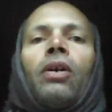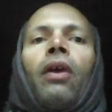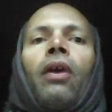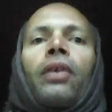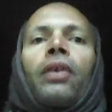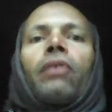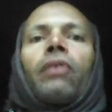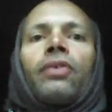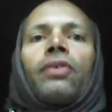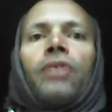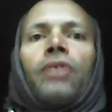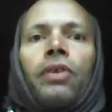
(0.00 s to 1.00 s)
I
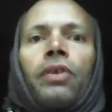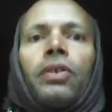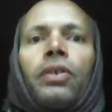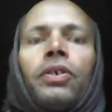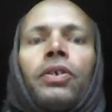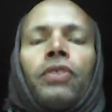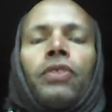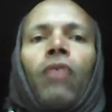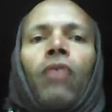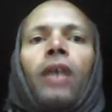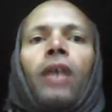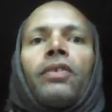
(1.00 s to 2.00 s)
request you to
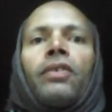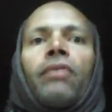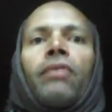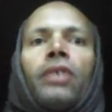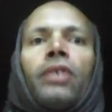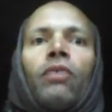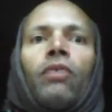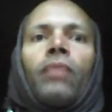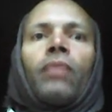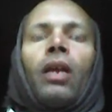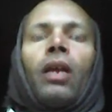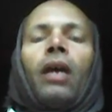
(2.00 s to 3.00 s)
like this video,
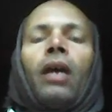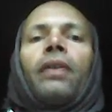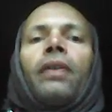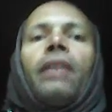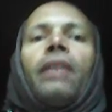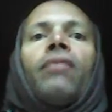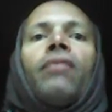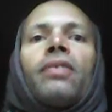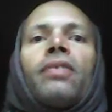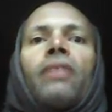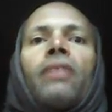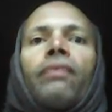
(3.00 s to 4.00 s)
and if
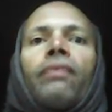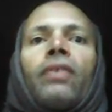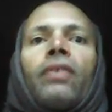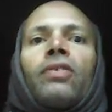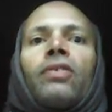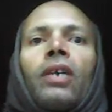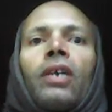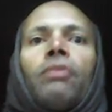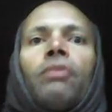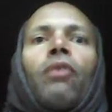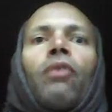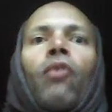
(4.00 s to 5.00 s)
this is the first time
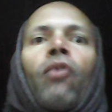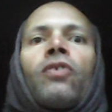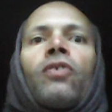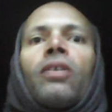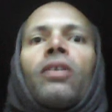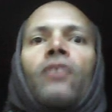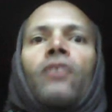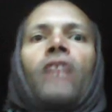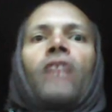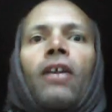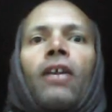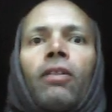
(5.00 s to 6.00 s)
you are watching this
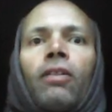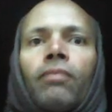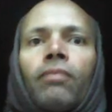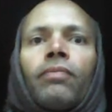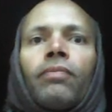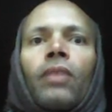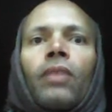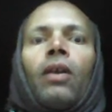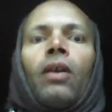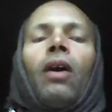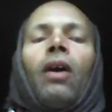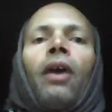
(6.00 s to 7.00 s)
channel,
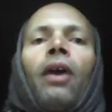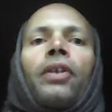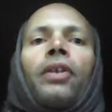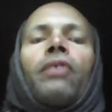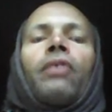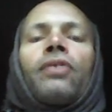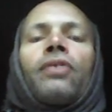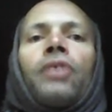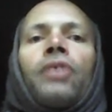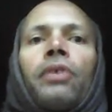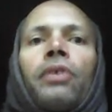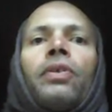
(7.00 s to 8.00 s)
I request
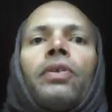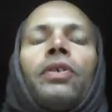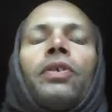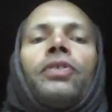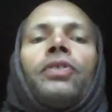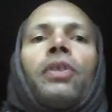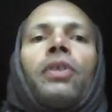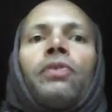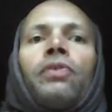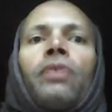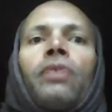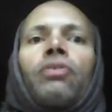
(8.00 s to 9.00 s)
you to
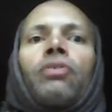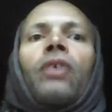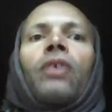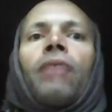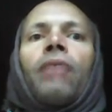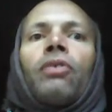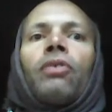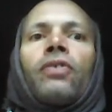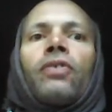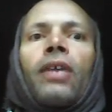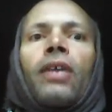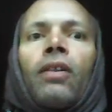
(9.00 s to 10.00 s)
subscribe to
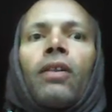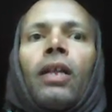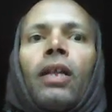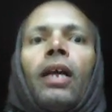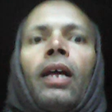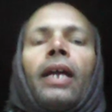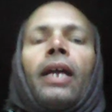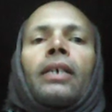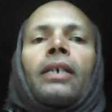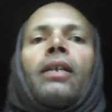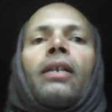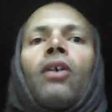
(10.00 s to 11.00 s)
this channel and
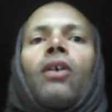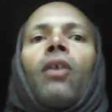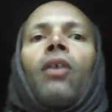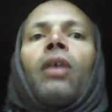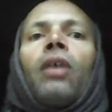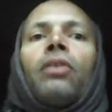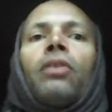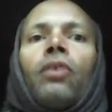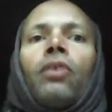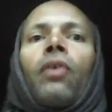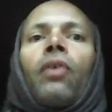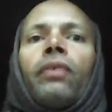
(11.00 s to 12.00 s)
click on the
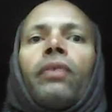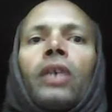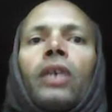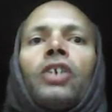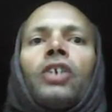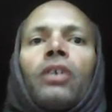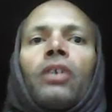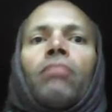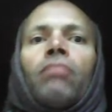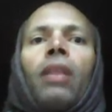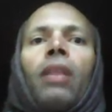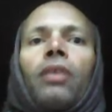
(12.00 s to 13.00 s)

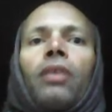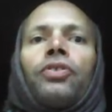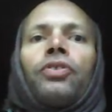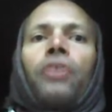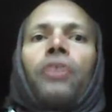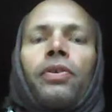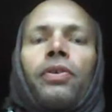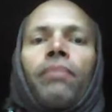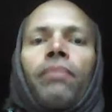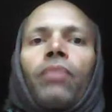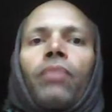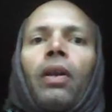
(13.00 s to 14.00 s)
notification bell too.
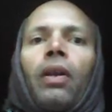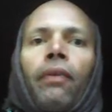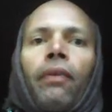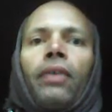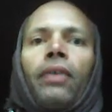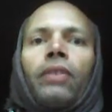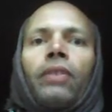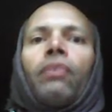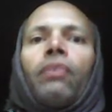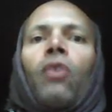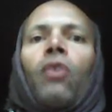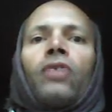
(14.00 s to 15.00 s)
Thank you for
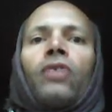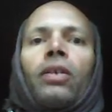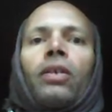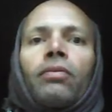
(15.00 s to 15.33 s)
watching.